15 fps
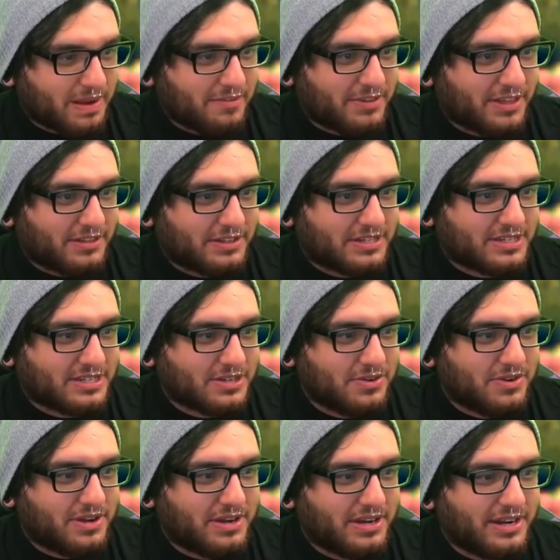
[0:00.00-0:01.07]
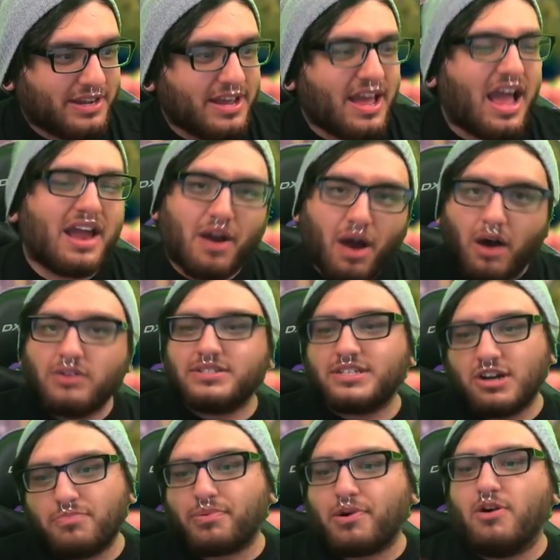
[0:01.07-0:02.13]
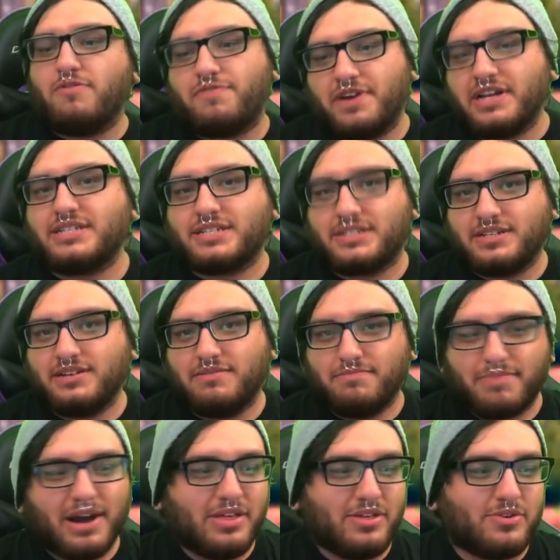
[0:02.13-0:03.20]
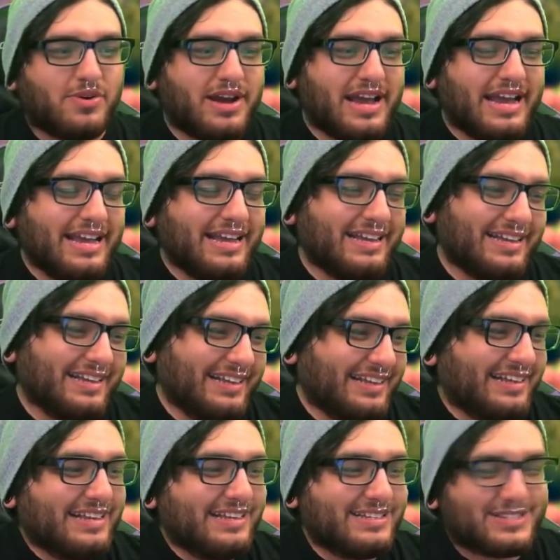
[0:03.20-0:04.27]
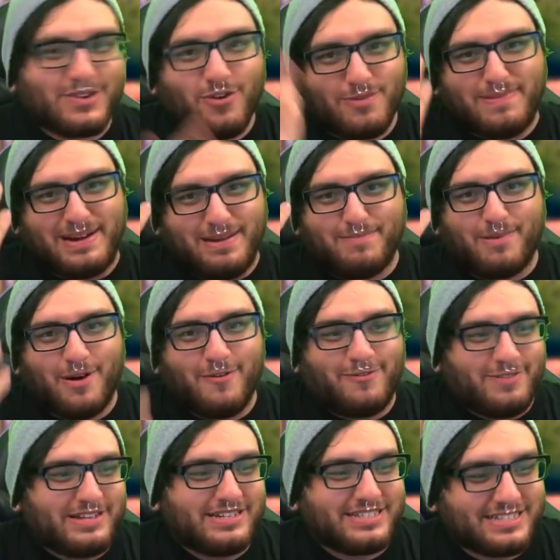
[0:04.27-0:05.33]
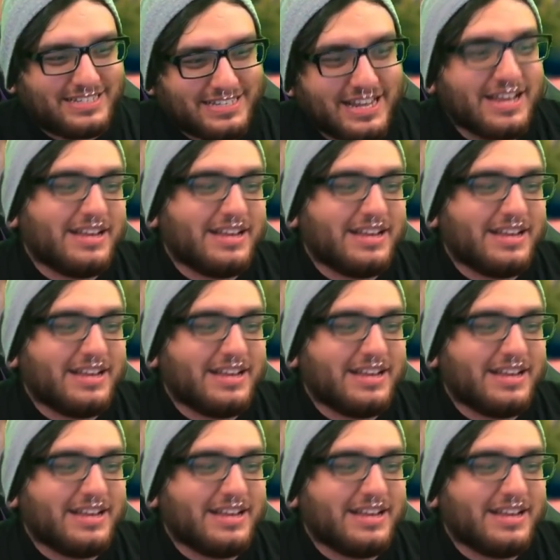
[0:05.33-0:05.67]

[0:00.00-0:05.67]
Everything looks so good. And also Brofist, by the way. Scorbunny Brofists.